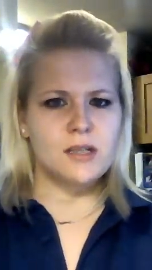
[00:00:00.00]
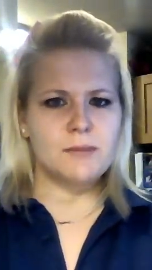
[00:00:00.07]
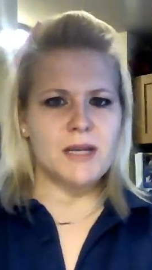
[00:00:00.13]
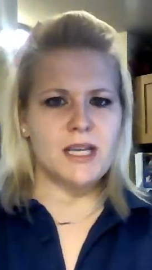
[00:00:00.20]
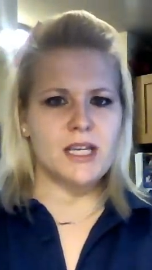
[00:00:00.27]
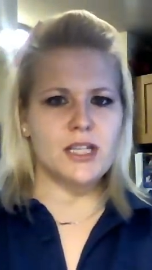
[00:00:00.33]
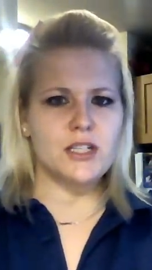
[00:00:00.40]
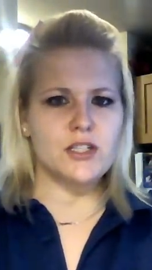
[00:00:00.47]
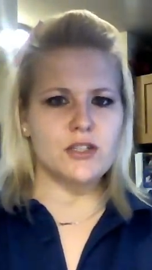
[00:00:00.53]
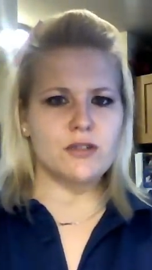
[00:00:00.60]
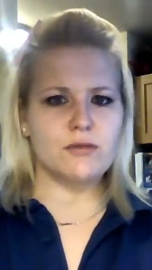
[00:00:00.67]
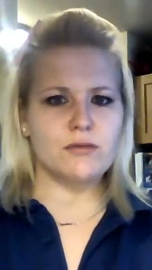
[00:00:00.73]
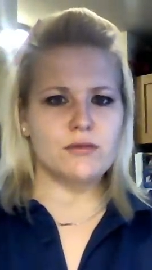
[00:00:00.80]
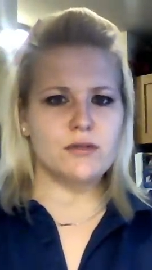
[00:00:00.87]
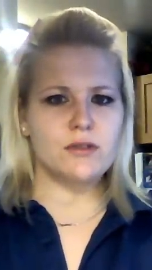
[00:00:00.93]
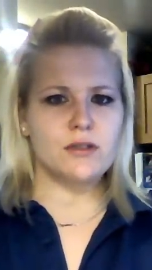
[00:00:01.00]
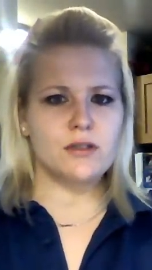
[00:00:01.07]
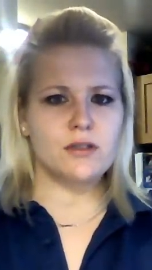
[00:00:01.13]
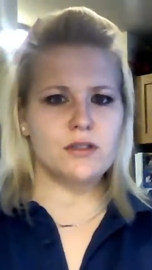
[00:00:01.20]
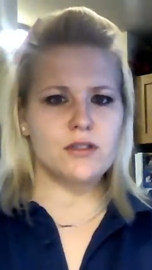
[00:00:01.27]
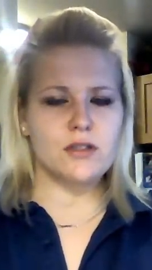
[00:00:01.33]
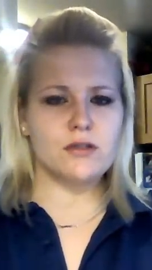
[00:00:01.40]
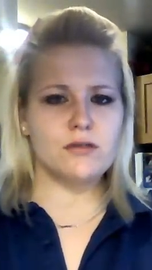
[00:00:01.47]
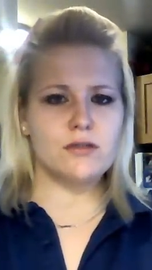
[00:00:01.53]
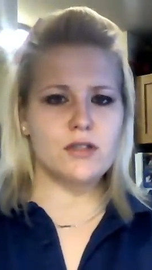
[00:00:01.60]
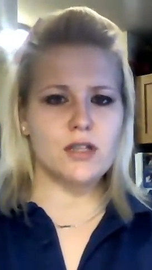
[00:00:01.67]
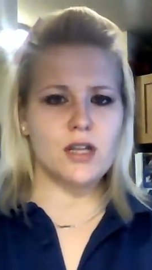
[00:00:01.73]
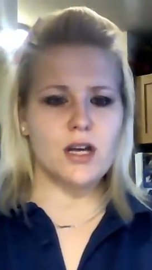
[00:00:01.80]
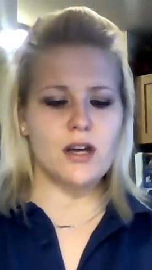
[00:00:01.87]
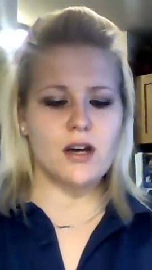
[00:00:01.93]
May, June,
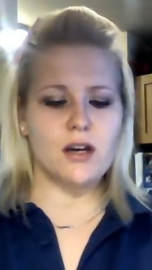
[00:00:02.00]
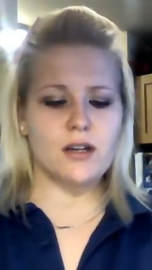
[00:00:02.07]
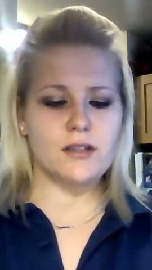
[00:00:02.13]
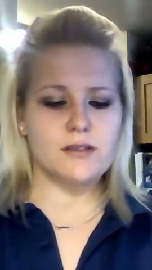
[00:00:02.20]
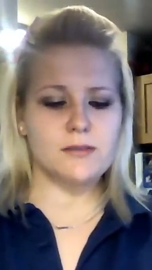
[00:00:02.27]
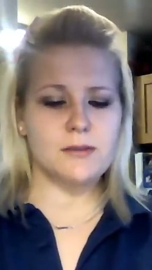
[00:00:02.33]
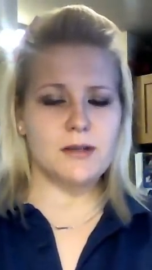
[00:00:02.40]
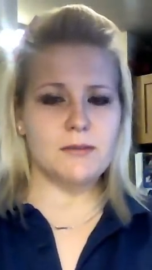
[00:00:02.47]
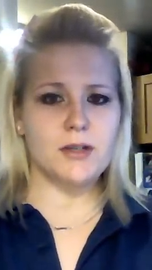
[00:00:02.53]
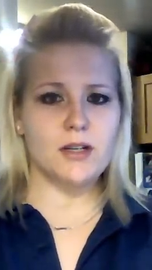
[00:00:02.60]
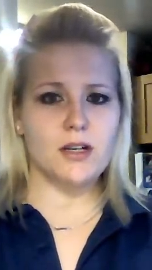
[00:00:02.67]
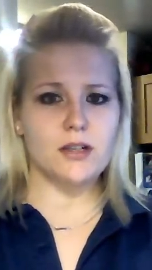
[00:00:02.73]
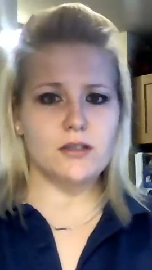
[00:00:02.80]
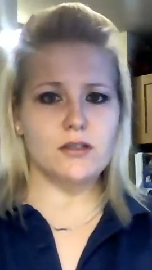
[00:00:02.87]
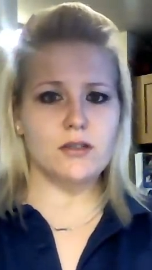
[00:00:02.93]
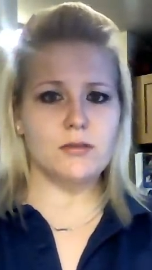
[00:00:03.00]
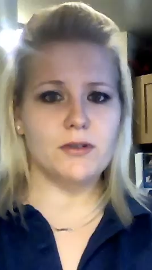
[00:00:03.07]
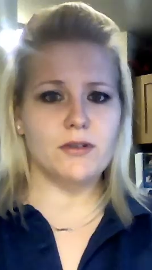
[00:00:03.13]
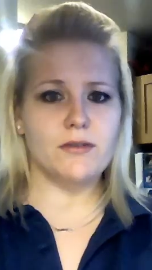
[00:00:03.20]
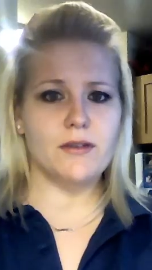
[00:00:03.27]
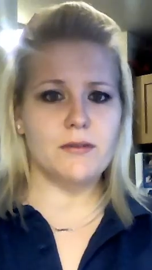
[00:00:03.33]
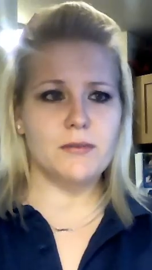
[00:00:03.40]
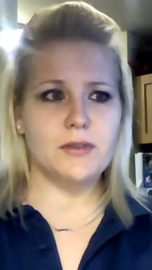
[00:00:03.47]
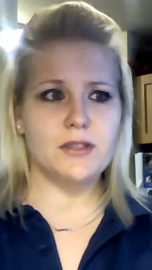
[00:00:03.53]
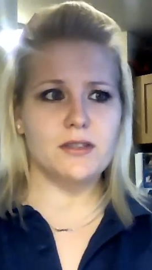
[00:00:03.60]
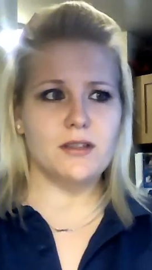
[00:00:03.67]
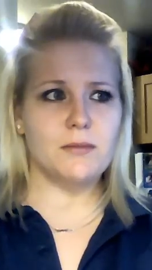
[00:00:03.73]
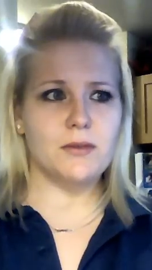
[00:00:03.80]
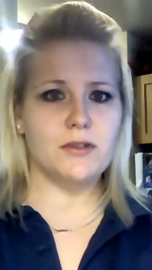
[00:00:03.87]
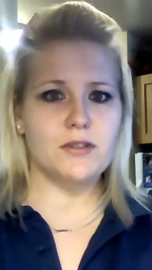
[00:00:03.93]
July, August, September, October, November,
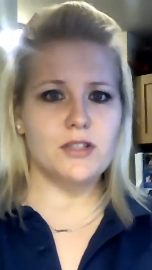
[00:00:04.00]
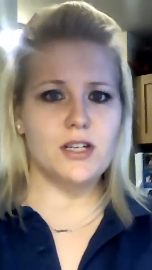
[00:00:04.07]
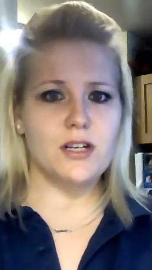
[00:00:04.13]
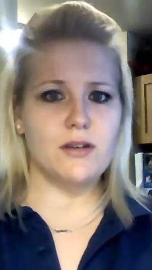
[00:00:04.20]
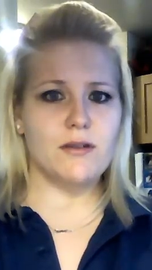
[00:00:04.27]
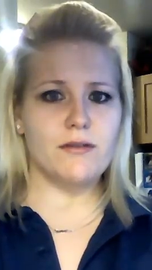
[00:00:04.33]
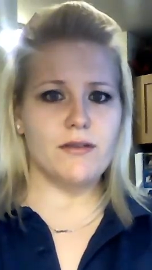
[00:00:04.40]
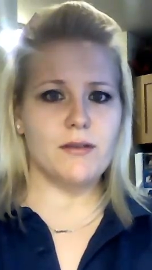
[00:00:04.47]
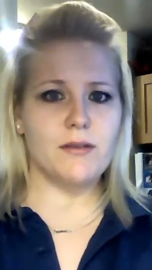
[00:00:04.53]
December, January.